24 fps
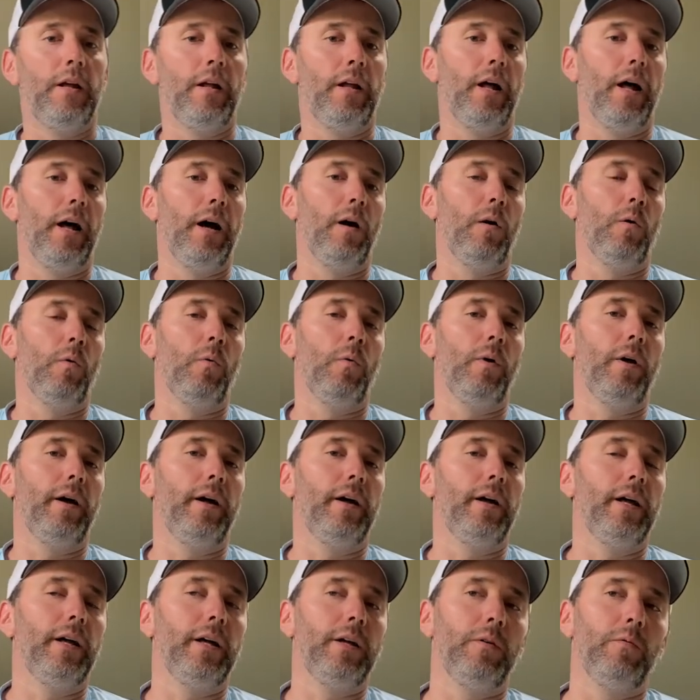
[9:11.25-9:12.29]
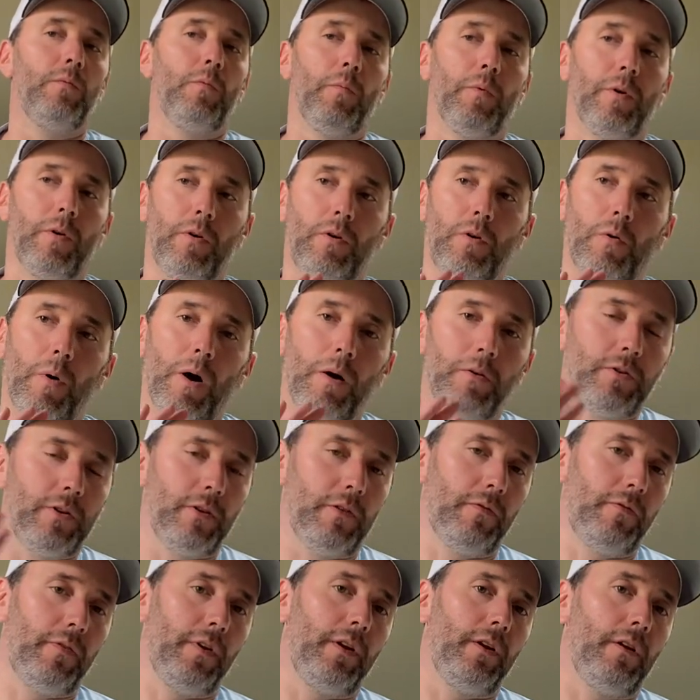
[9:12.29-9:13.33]
Now, when we go out to
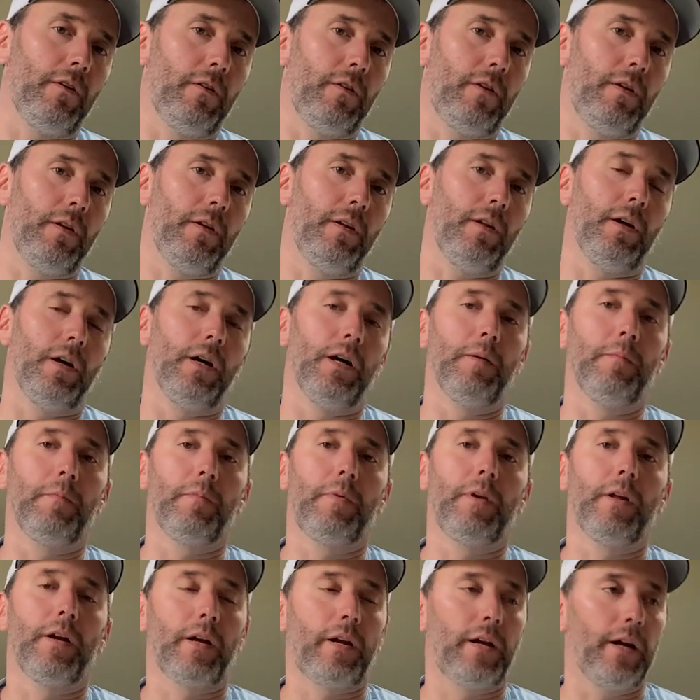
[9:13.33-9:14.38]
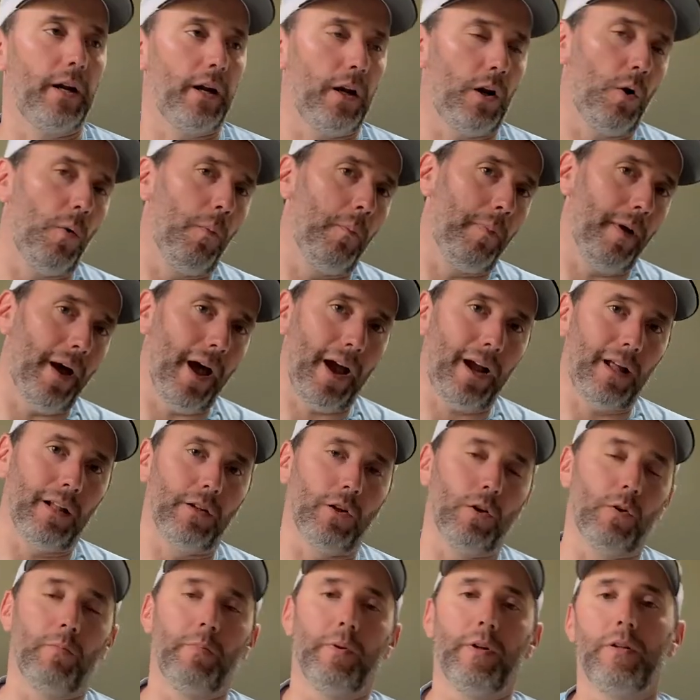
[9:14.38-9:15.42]
the Vineyard, I'm going to kind of go back a
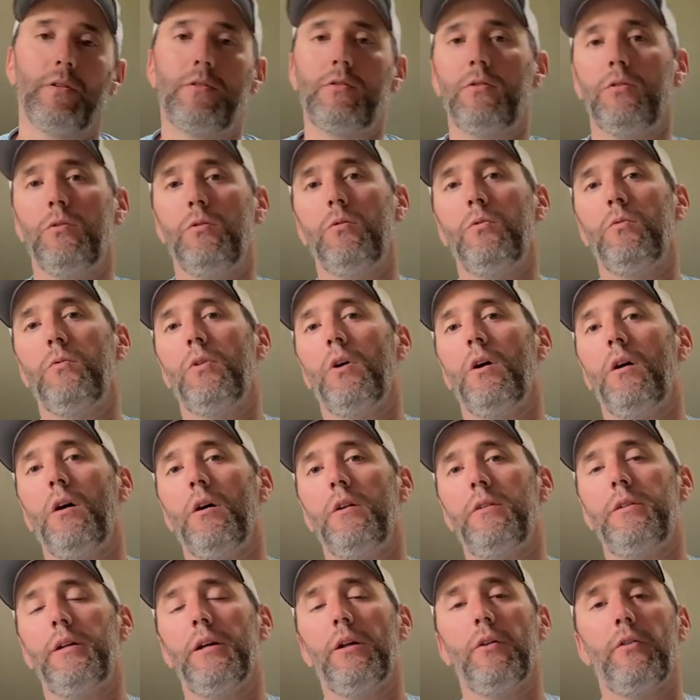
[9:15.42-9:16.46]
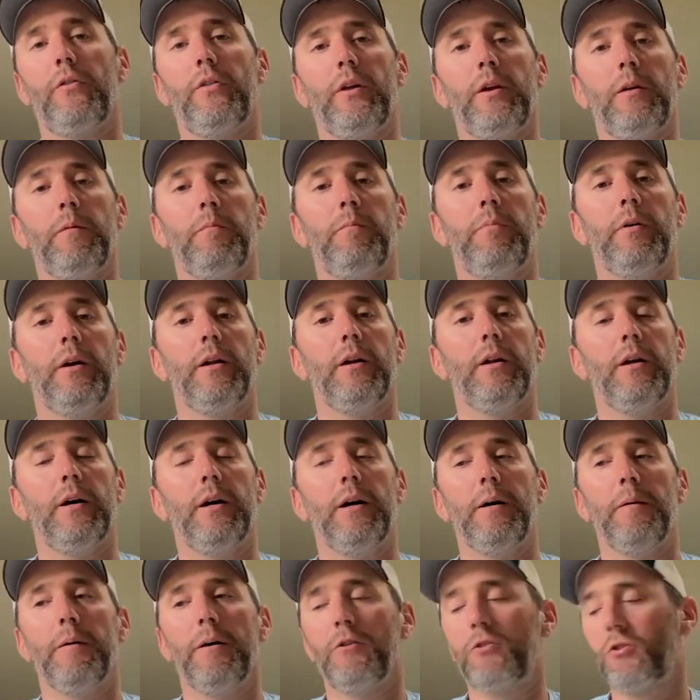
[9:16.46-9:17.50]
little bit to the hardtail thing, but
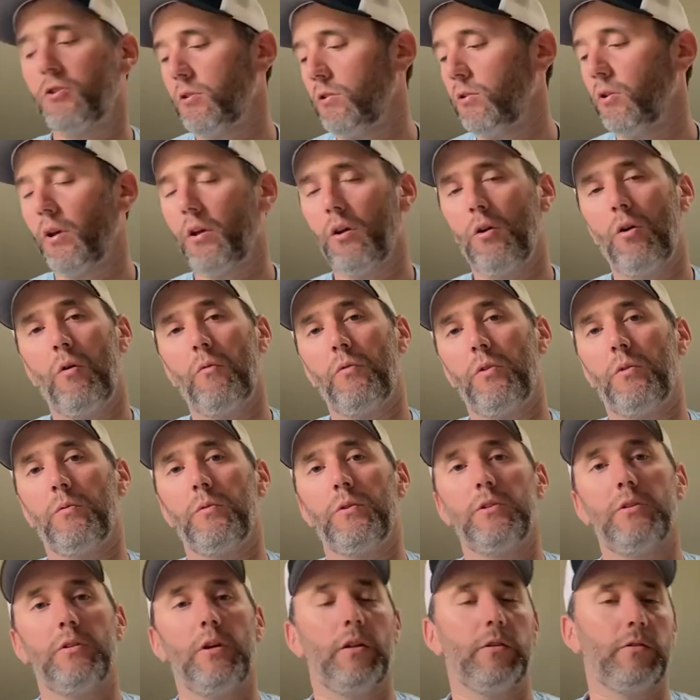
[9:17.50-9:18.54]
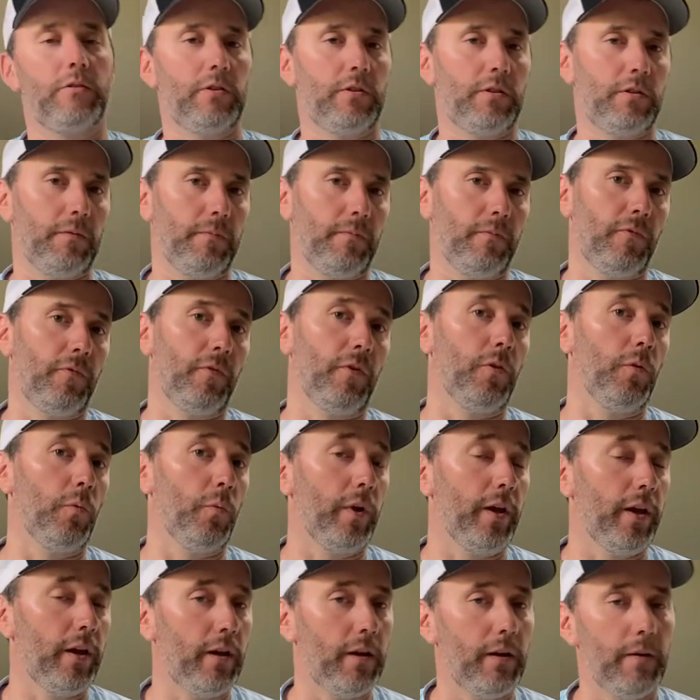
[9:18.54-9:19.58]
I was just looking over the results for the
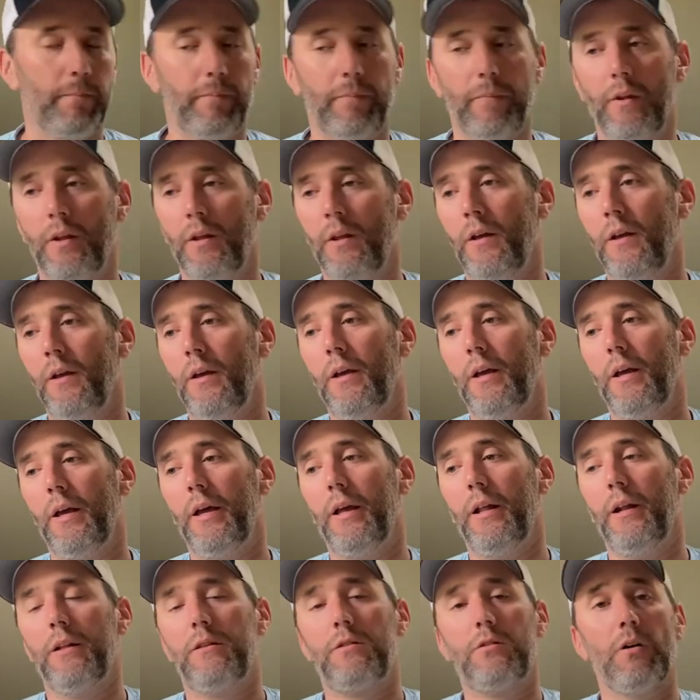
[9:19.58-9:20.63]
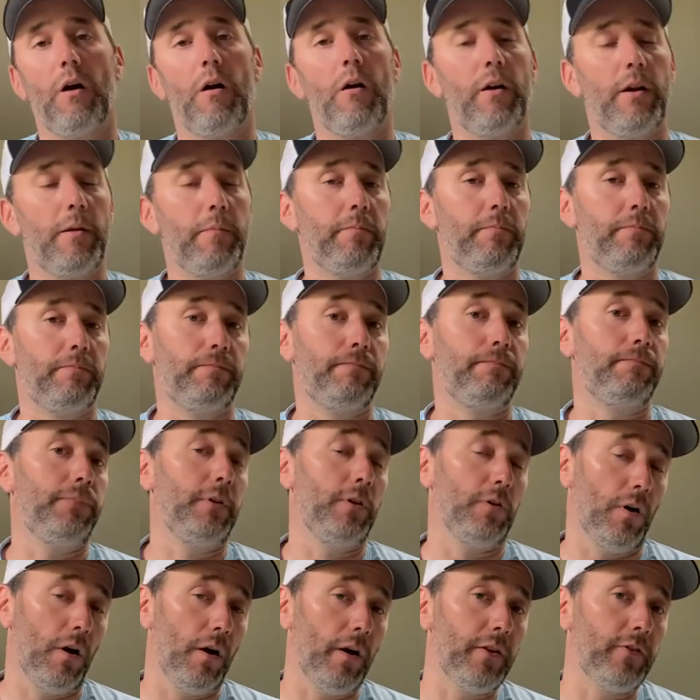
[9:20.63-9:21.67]
week, and it's already
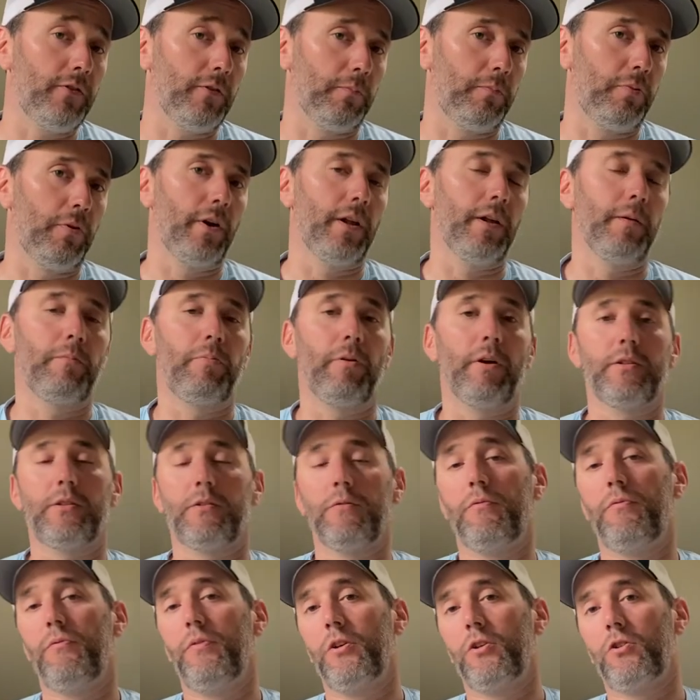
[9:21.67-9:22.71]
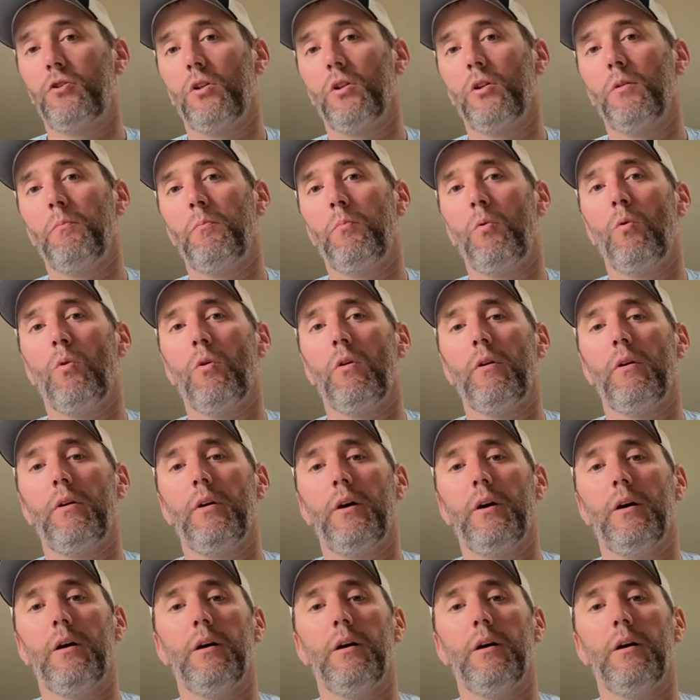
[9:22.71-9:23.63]
some pretty impressive fish on the board.